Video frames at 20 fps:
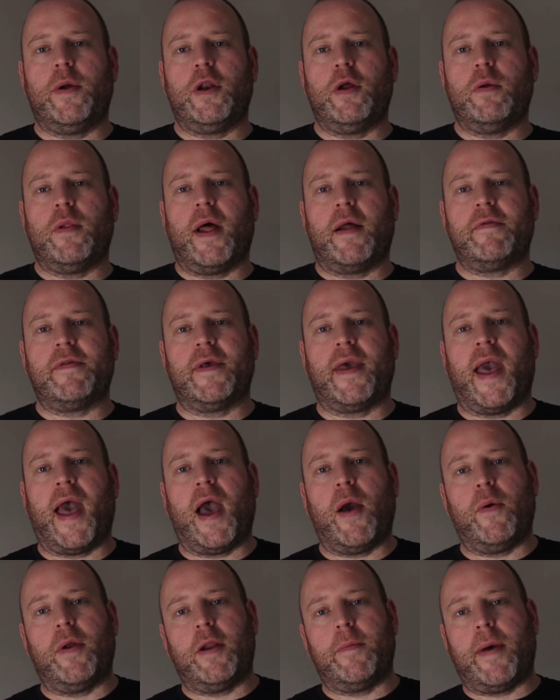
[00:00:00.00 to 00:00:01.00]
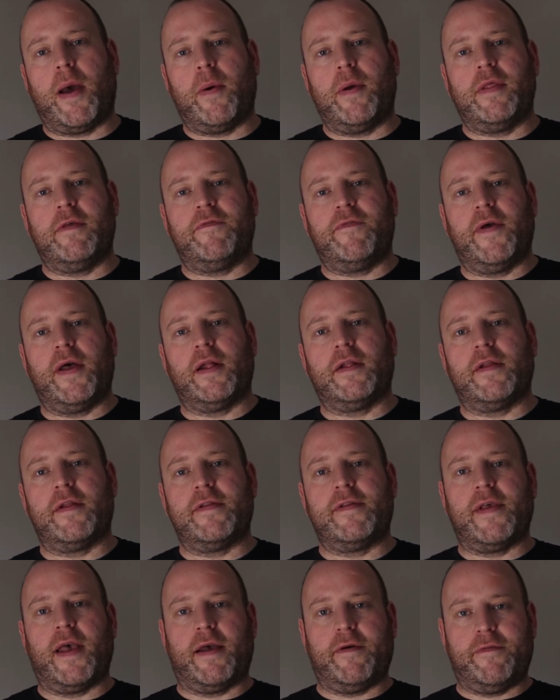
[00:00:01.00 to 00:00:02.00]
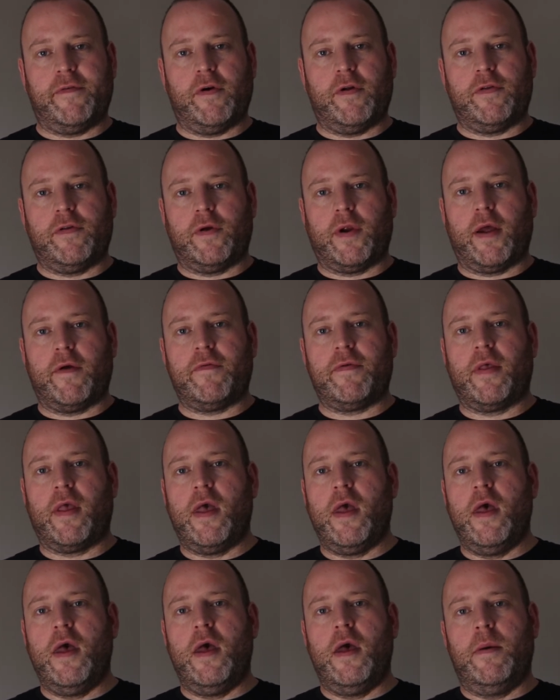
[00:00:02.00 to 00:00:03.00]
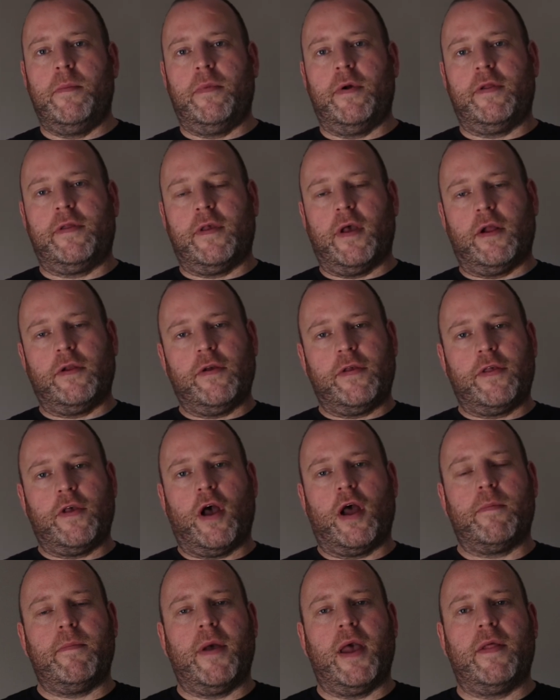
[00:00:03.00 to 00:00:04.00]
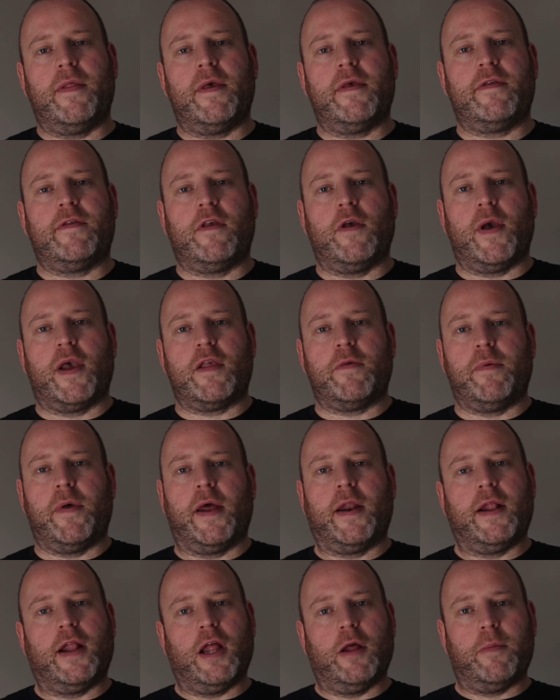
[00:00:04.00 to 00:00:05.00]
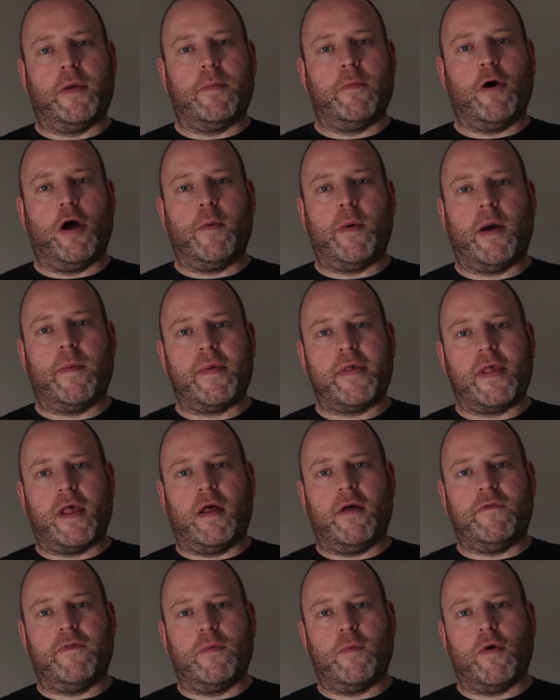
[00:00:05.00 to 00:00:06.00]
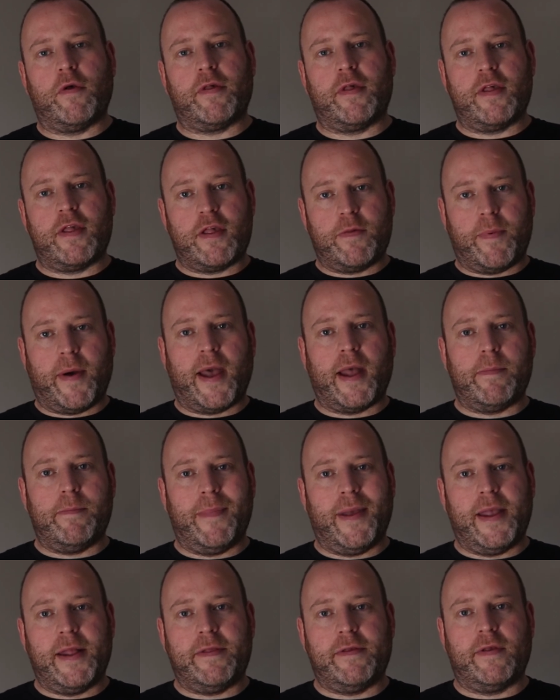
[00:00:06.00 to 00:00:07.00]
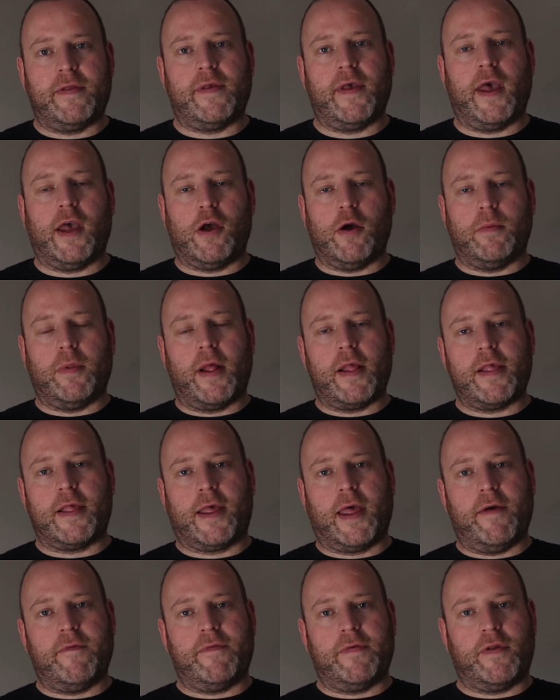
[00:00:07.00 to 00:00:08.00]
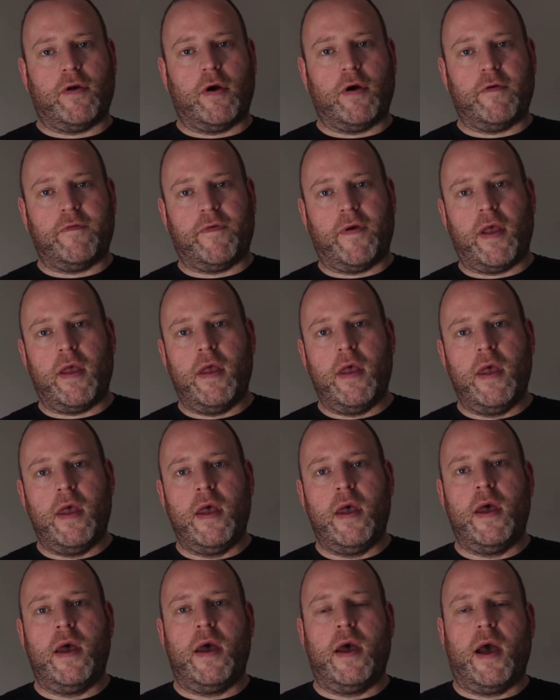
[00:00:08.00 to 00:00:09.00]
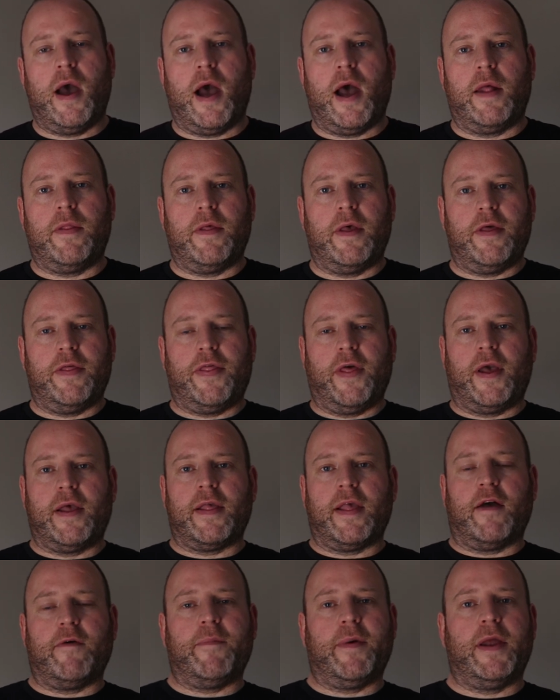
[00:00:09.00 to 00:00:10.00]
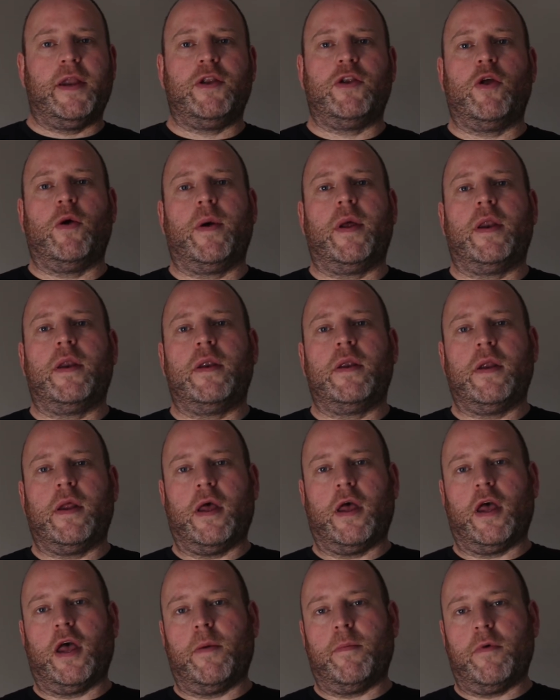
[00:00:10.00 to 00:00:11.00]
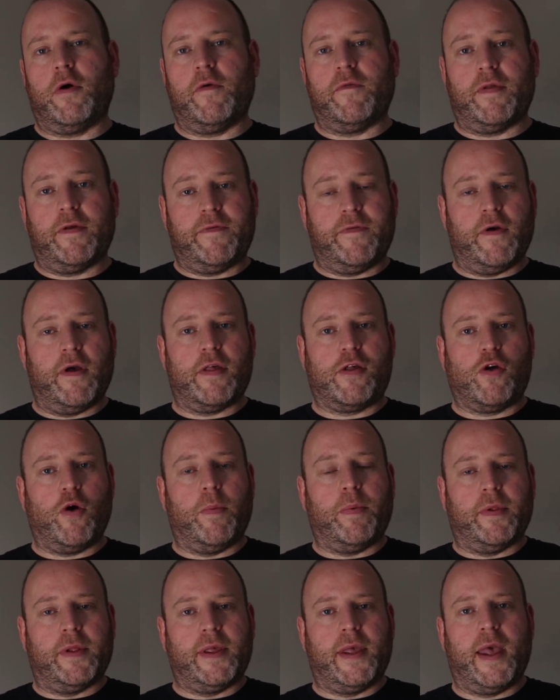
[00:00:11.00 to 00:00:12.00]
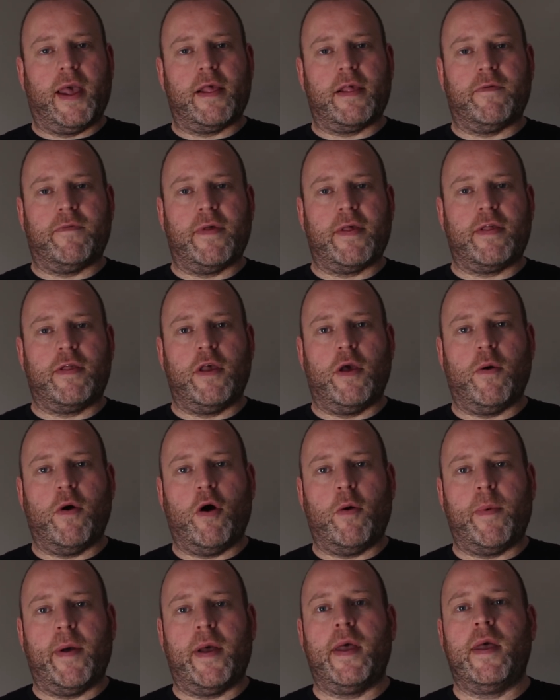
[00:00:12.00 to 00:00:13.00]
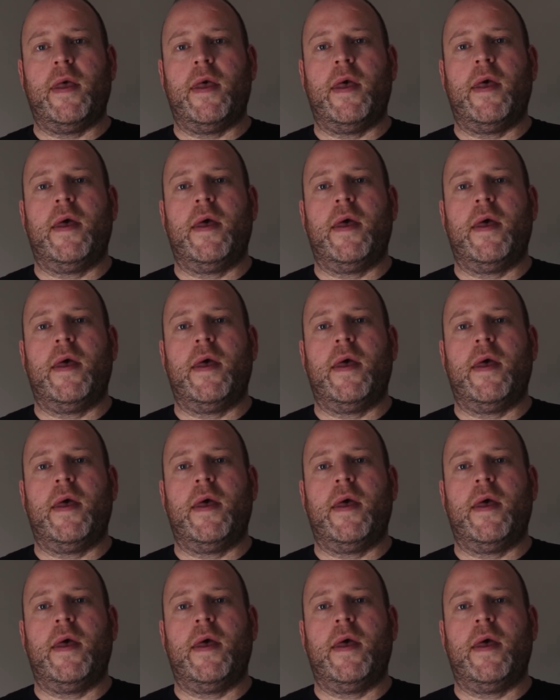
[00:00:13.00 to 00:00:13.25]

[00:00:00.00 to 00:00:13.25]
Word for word: I do like to get out and about in the field and take photographs, but I uh, just thought I'd make this to explain a little bit more about myself and what's inspired me to take up landscape photography and the things that I've been doing um, over the first couple of years of this new hobby.